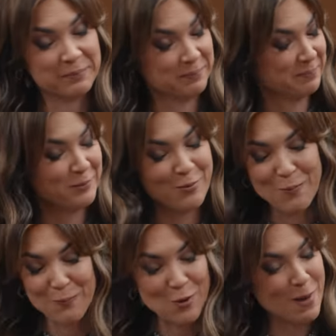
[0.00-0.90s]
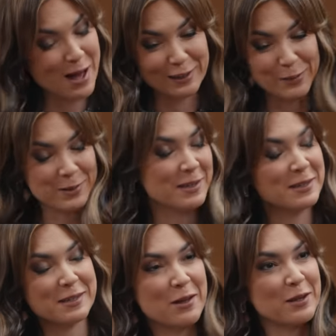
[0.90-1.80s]
It sounds very scary. Robocalypse
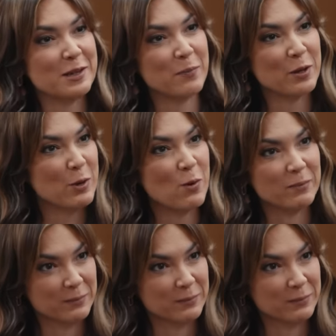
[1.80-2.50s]
doesn't sound like something we want.